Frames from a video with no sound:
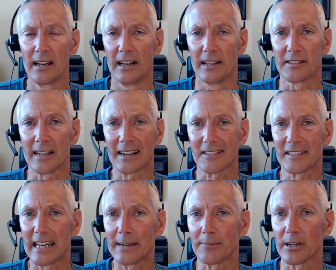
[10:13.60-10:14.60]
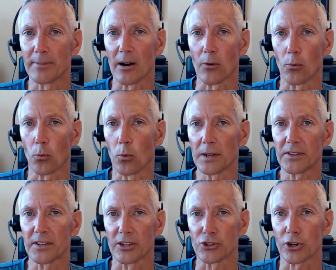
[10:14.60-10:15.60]
it's not a statement about what
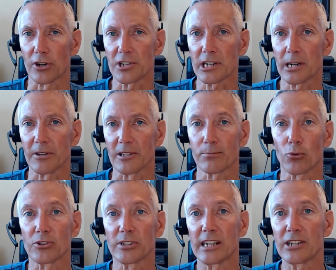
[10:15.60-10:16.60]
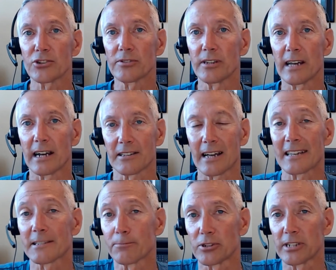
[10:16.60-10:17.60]
the insurance company has
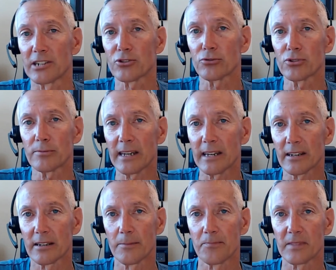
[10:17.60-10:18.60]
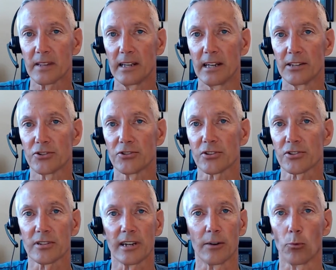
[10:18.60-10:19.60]
the potential to make. It's
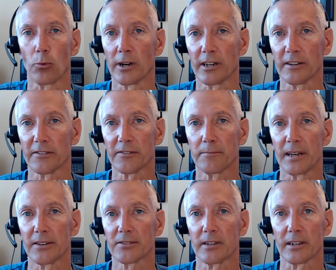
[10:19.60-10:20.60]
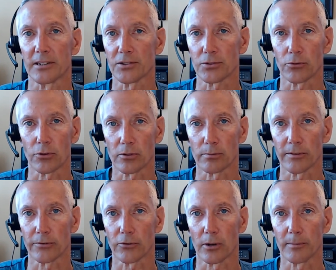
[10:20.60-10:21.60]
just a what if based on historical
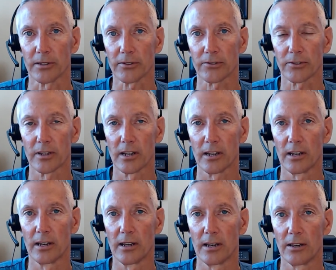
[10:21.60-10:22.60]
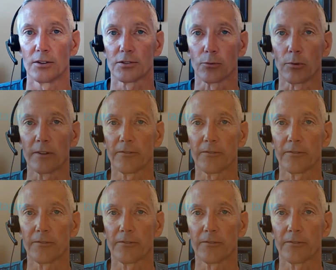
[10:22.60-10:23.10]
performance. So what